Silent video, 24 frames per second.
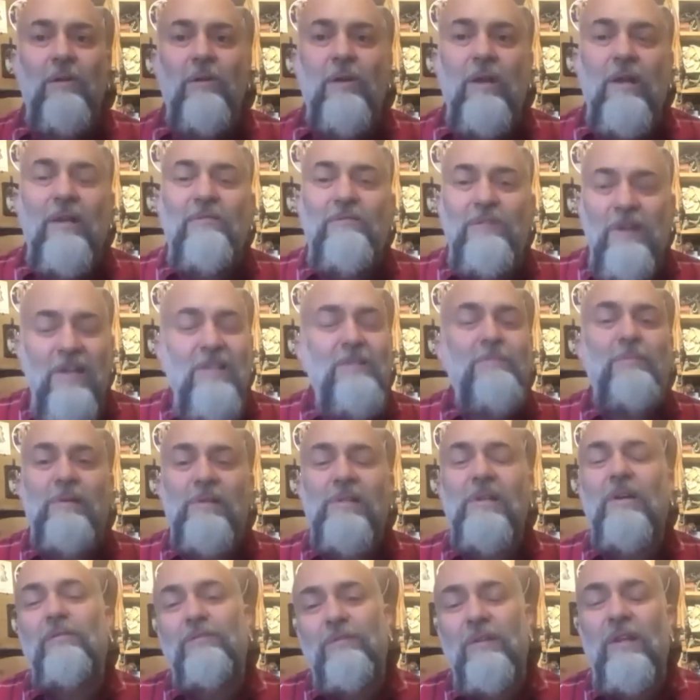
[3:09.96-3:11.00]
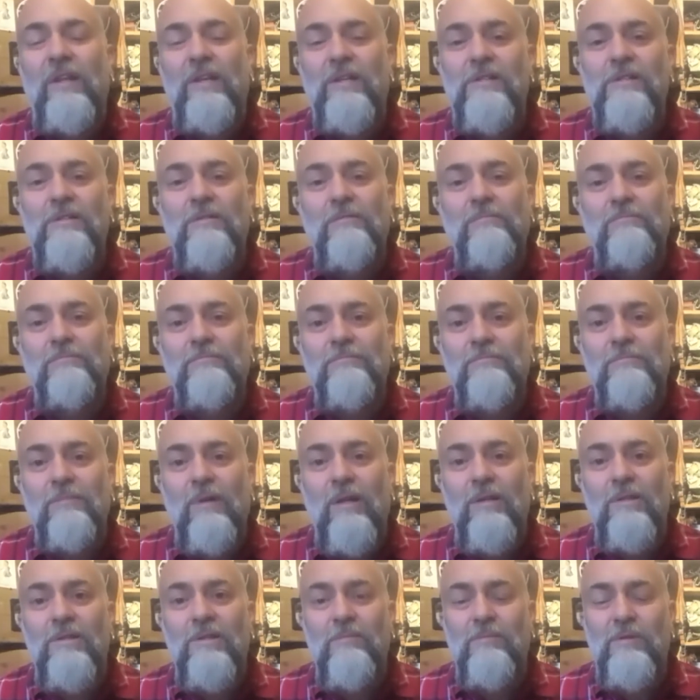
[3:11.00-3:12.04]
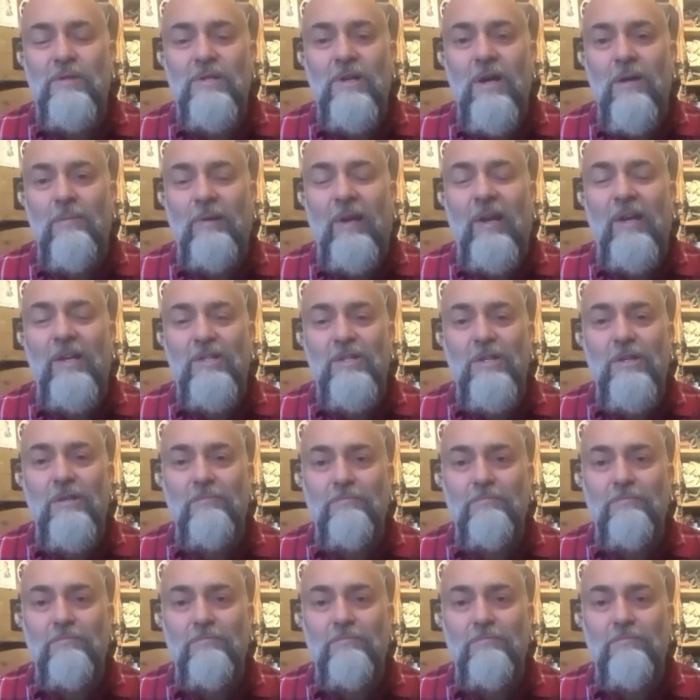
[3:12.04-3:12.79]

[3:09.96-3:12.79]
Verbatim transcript: invest myself in this in terms of time and energy.